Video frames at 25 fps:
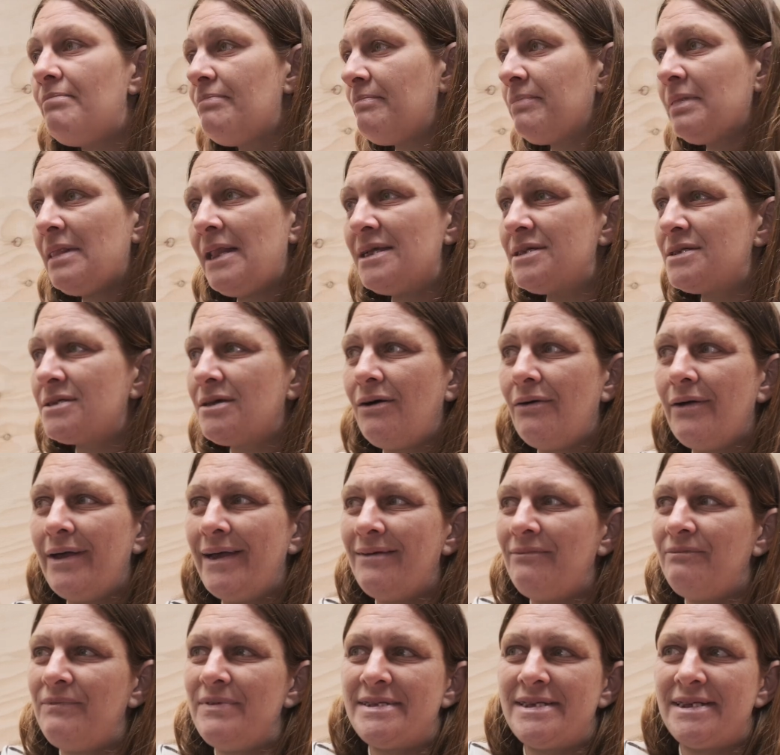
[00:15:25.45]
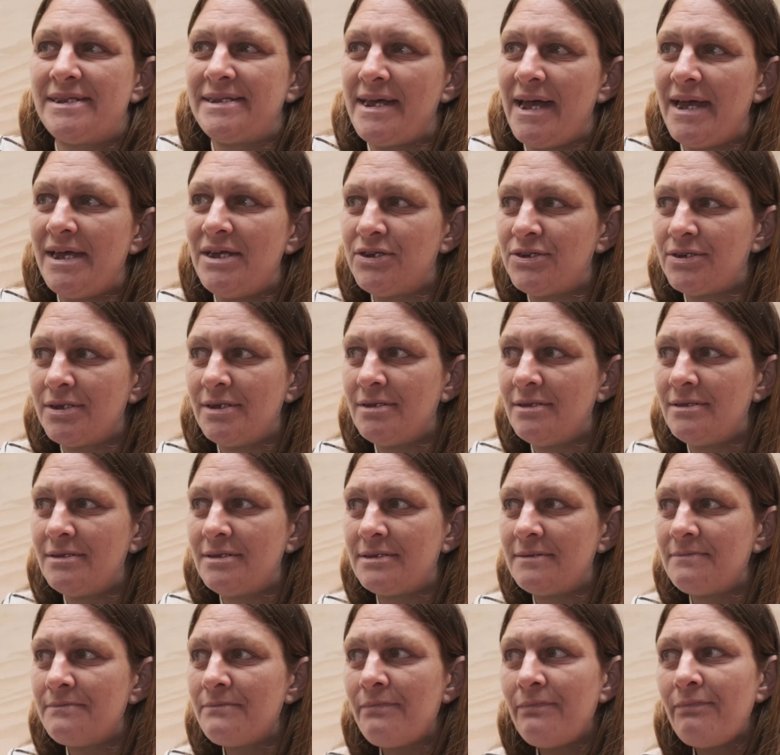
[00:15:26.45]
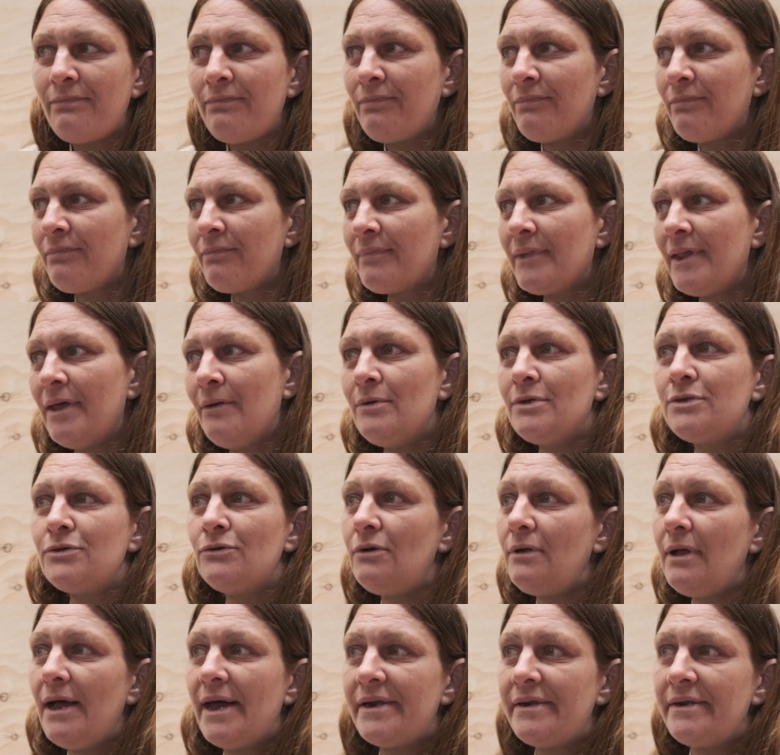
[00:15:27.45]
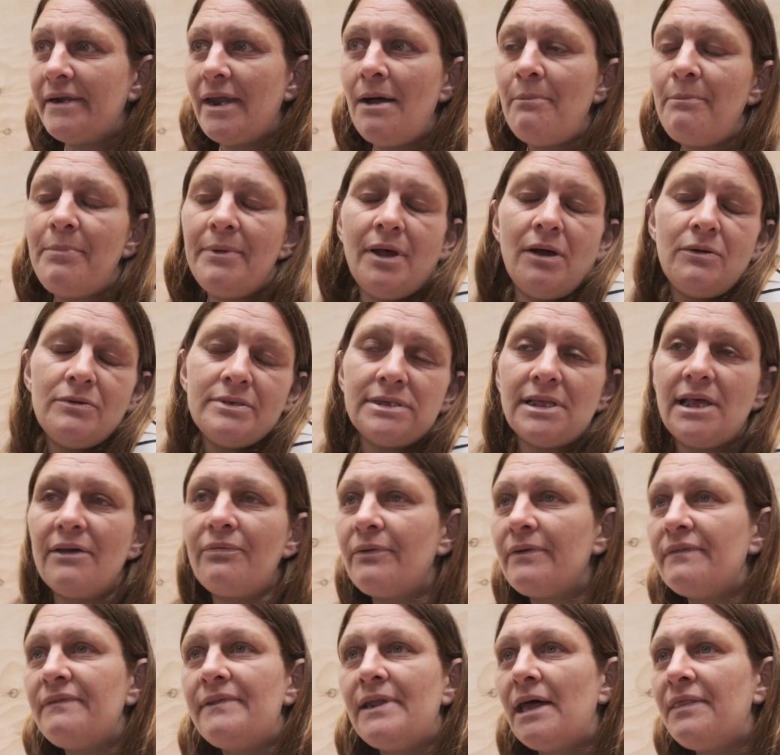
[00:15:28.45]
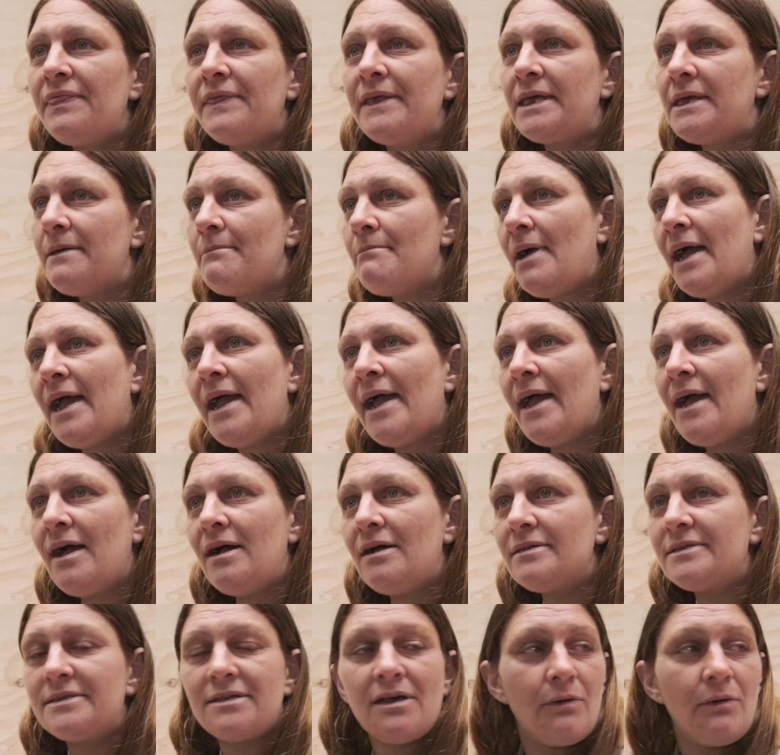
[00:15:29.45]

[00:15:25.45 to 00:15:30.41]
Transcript: Plus going visitations, it was all adding up, and I was left with nothing in my house.